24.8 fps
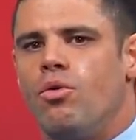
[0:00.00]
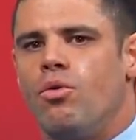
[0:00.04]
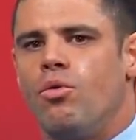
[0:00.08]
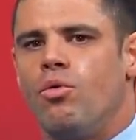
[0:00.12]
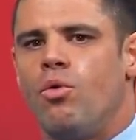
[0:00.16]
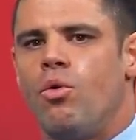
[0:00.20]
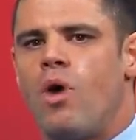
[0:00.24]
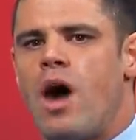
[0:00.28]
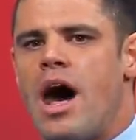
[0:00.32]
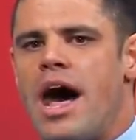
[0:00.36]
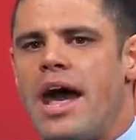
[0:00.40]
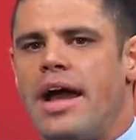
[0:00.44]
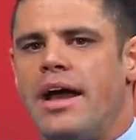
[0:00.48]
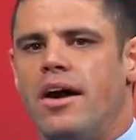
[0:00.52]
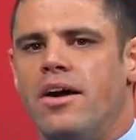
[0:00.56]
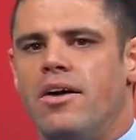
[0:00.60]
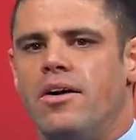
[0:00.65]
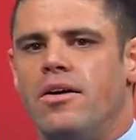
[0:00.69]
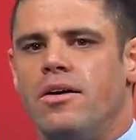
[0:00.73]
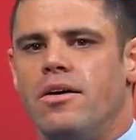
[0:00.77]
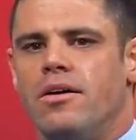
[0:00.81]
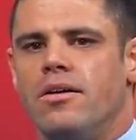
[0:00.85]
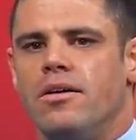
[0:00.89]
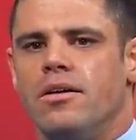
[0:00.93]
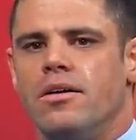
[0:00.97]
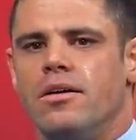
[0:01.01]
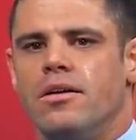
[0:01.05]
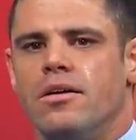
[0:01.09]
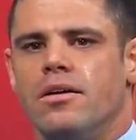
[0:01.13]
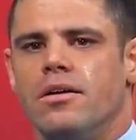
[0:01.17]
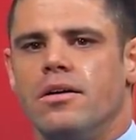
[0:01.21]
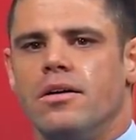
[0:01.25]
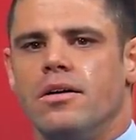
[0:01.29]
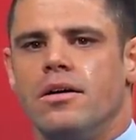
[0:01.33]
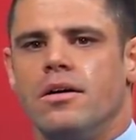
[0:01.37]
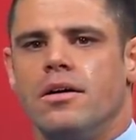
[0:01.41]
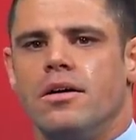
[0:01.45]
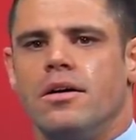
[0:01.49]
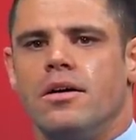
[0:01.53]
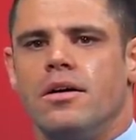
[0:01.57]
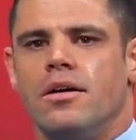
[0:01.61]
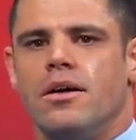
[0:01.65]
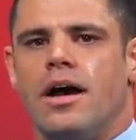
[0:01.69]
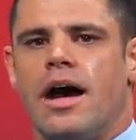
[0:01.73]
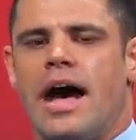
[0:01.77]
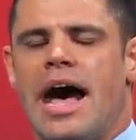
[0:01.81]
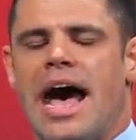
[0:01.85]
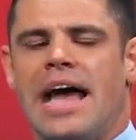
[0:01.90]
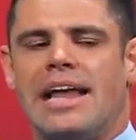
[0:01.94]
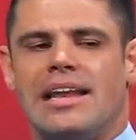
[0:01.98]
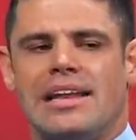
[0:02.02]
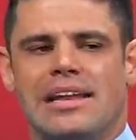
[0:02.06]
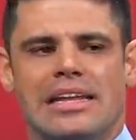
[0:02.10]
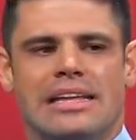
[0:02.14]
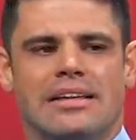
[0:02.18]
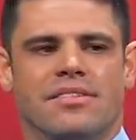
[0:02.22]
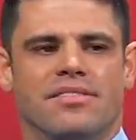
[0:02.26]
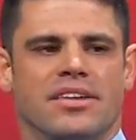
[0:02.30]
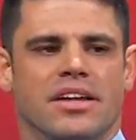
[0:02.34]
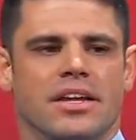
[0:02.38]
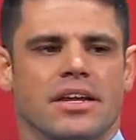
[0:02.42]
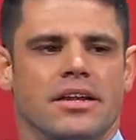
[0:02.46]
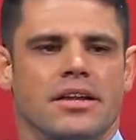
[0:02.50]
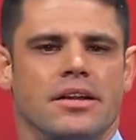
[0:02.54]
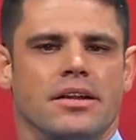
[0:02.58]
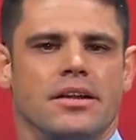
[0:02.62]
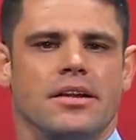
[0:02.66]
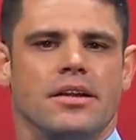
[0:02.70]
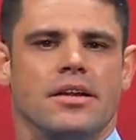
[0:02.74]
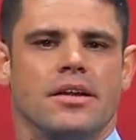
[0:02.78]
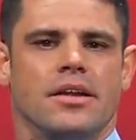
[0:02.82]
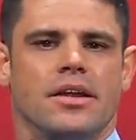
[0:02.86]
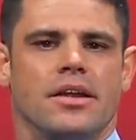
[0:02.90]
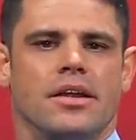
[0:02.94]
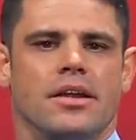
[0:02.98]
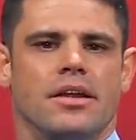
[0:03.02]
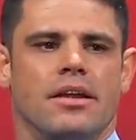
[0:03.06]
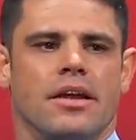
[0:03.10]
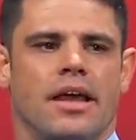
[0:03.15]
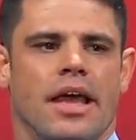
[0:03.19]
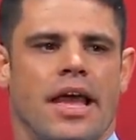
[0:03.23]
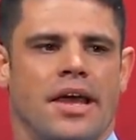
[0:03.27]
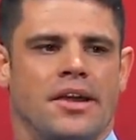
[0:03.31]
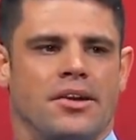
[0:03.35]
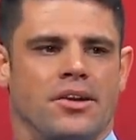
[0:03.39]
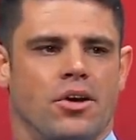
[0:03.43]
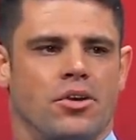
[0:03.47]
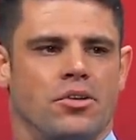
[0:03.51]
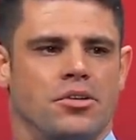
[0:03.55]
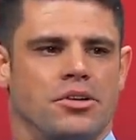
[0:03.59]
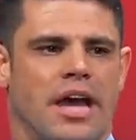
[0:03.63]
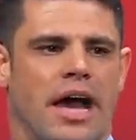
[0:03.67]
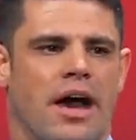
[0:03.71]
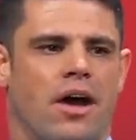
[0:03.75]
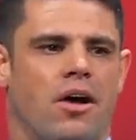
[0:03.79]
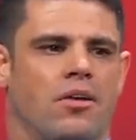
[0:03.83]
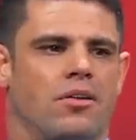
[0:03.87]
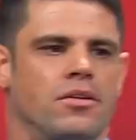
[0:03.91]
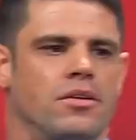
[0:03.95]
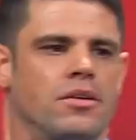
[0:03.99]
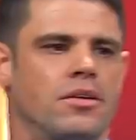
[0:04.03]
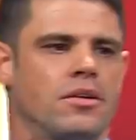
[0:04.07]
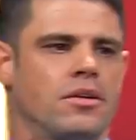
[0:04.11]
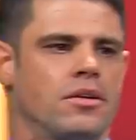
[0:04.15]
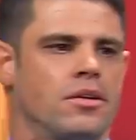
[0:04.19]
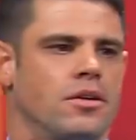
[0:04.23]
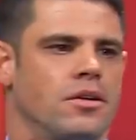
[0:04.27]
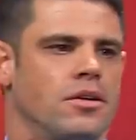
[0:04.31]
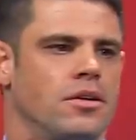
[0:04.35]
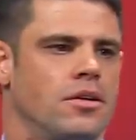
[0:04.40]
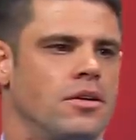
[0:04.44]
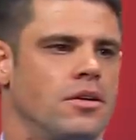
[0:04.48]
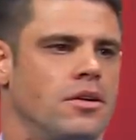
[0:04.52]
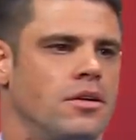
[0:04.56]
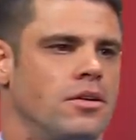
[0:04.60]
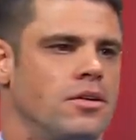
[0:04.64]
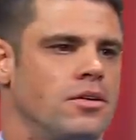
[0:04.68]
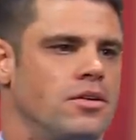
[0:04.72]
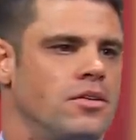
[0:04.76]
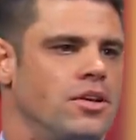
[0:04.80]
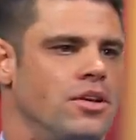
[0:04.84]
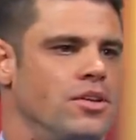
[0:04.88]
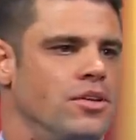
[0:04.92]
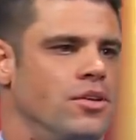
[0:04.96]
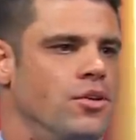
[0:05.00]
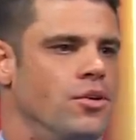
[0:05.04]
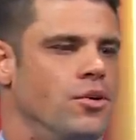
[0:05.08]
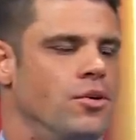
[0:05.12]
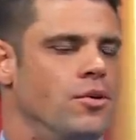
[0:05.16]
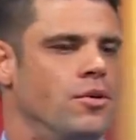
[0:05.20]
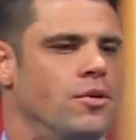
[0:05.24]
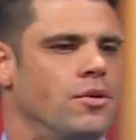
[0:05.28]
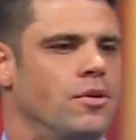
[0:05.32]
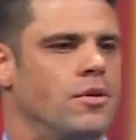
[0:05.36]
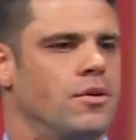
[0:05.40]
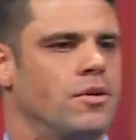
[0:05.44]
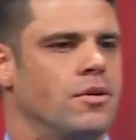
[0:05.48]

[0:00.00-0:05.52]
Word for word: while I leave it and go down to you?